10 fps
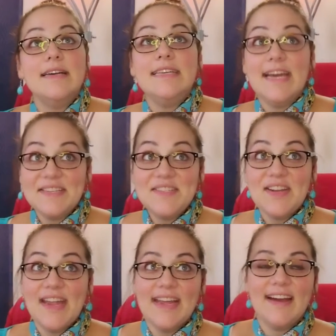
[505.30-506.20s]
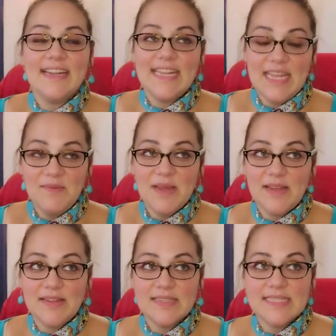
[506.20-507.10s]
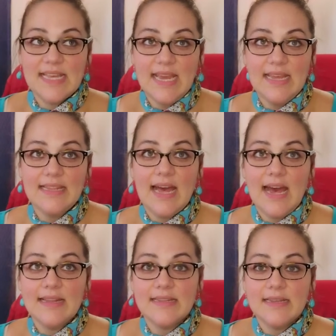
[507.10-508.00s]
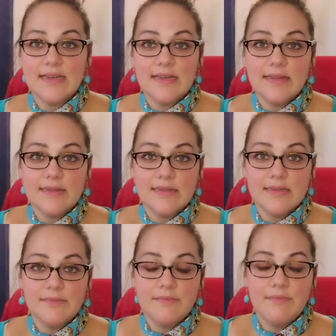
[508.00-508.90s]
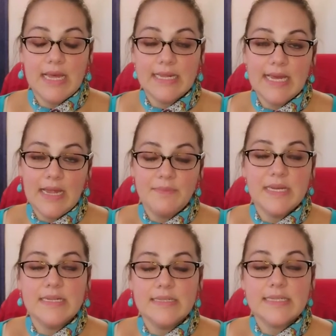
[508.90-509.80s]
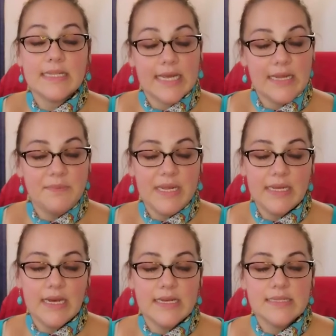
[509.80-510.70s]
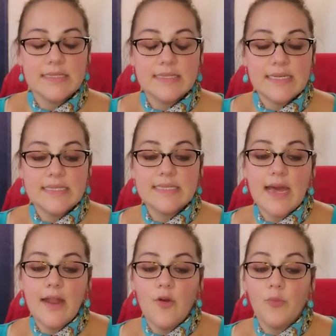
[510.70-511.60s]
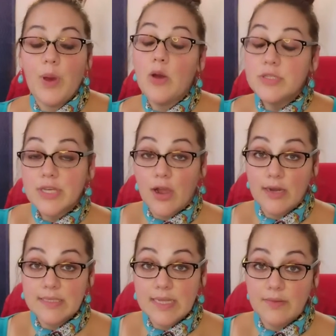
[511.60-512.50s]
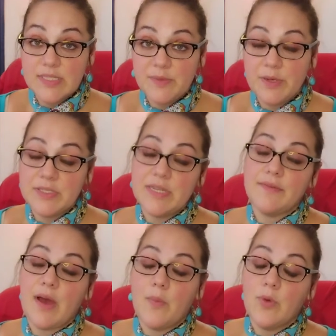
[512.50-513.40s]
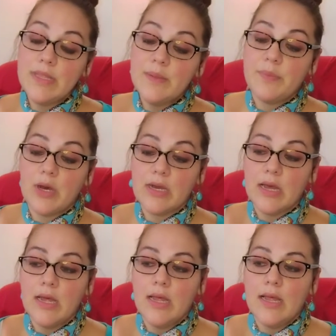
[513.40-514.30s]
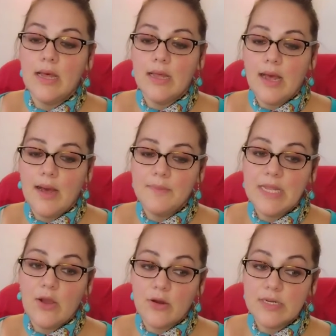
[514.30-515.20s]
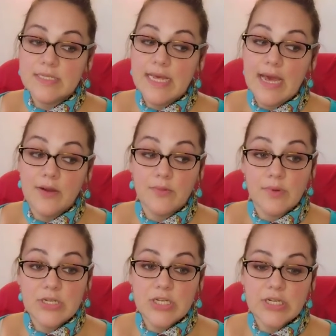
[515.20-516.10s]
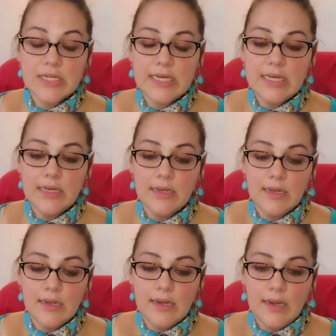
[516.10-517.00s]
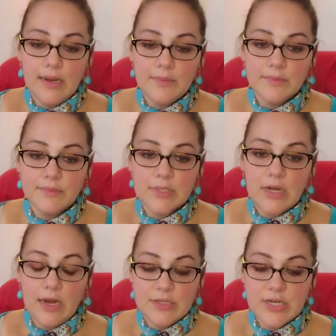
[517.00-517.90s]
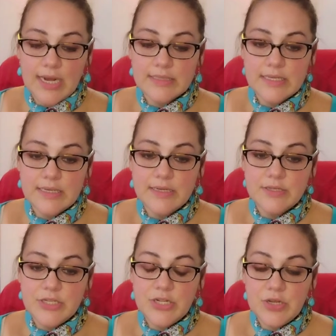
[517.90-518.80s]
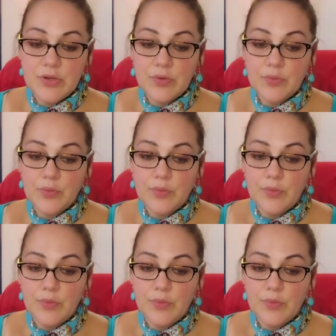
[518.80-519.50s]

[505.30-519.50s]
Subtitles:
Yesterday I got an email saying that the mailing had been delayed because the set of postcards that was supposed to have come with the book, the artist they had originally contracted to